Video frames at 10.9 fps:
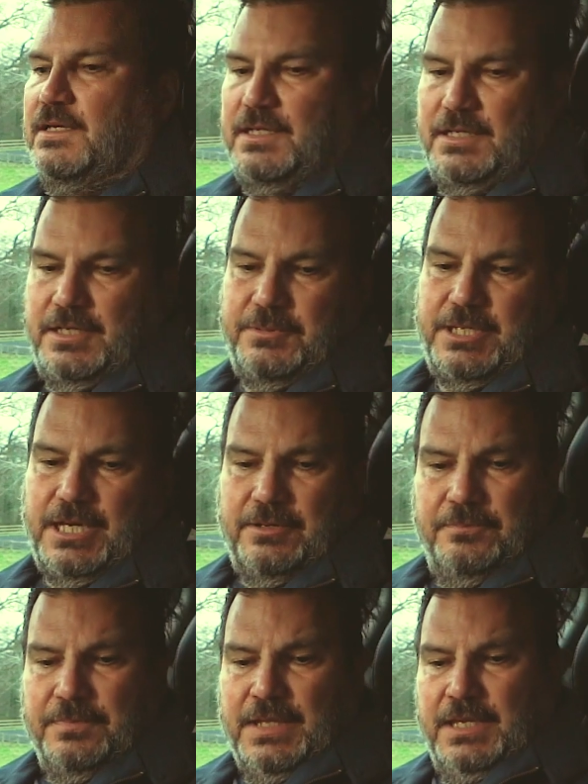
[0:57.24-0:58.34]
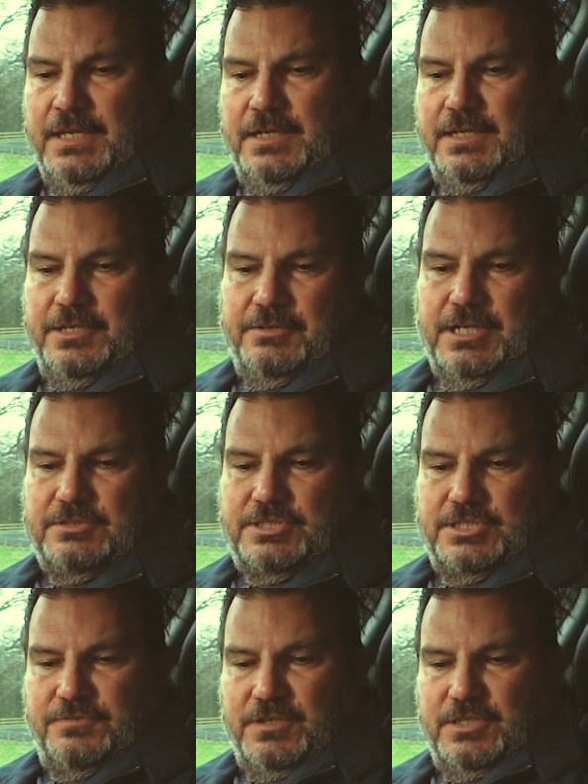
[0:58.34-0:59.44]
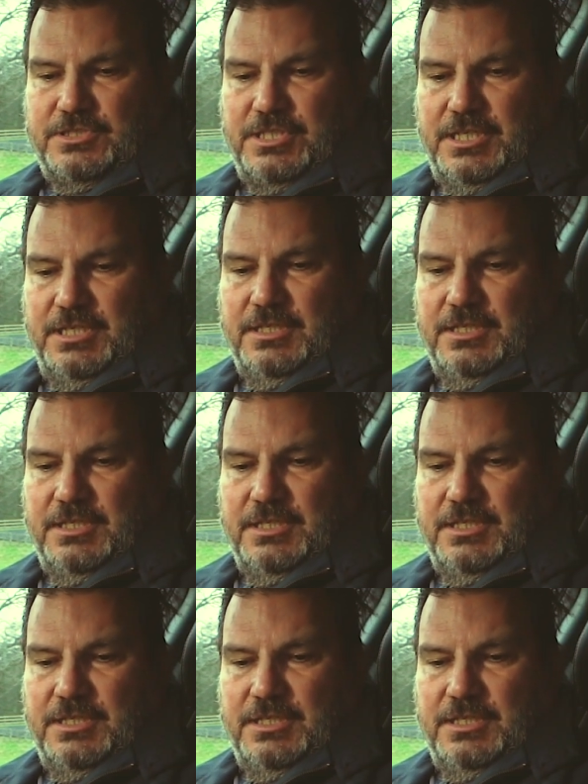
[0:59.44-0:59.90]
And there we go. Now you'll notice first thing,